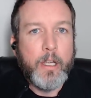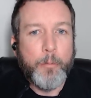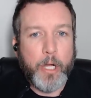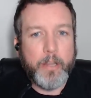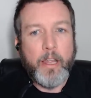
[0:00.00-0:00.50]

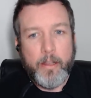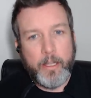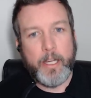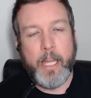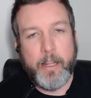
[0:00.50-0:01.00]
But
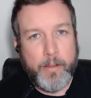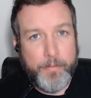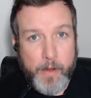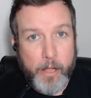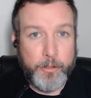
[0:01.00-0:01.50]
again, they
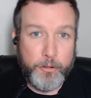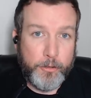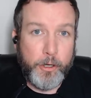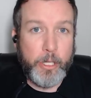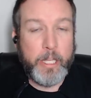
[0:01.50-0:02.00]
failed to
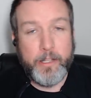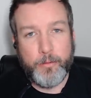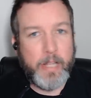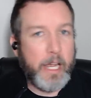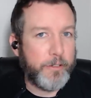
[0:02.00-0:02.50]
show you that this
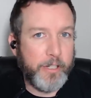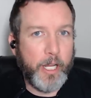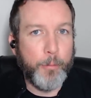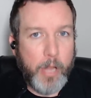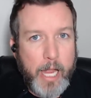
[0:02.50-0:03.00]
was actually
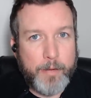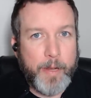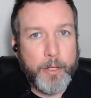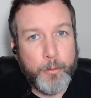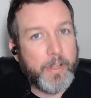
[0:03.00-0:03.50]
a black
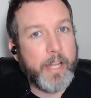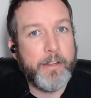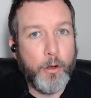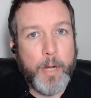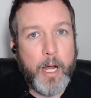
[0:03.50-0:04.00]
man who was
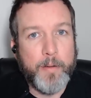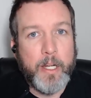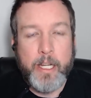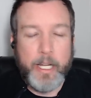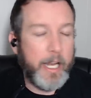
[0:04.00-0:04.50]

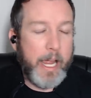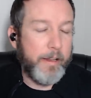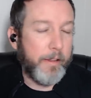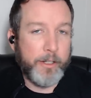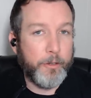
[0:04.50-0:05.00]
anti-Obama and it had
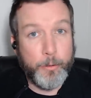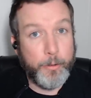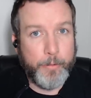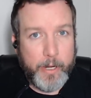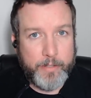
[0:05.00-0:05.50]
nothing to do
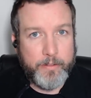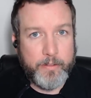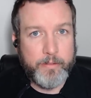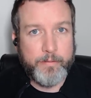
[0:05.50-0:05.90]
with race.